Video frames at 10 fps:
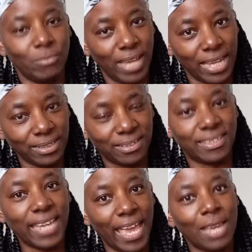hence
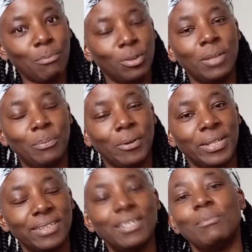the eight bullet
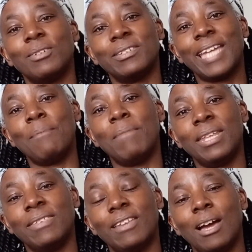points, because that
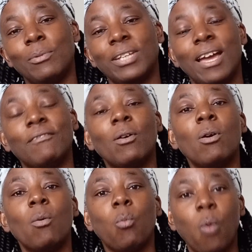meant that I would have
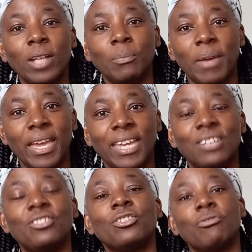one
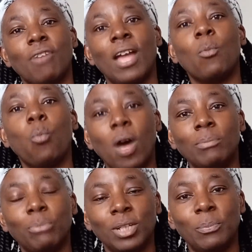page to write
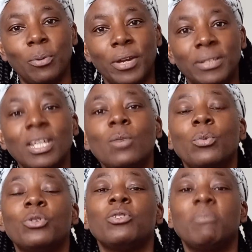one bullet point,
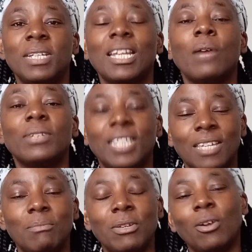which would mean I would
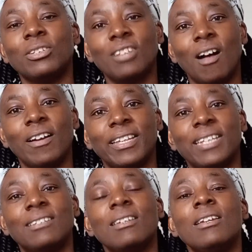keep me on
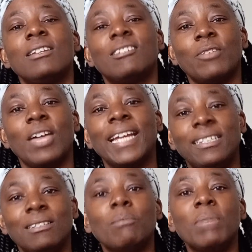target so that I
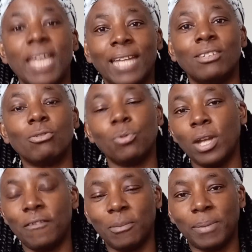didn't meander all
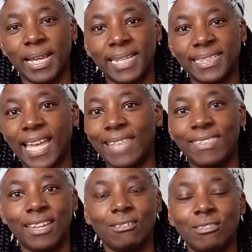over the place and
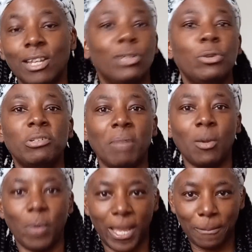then lose my
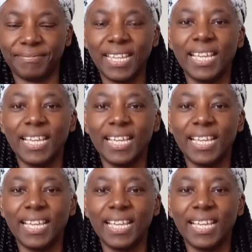way.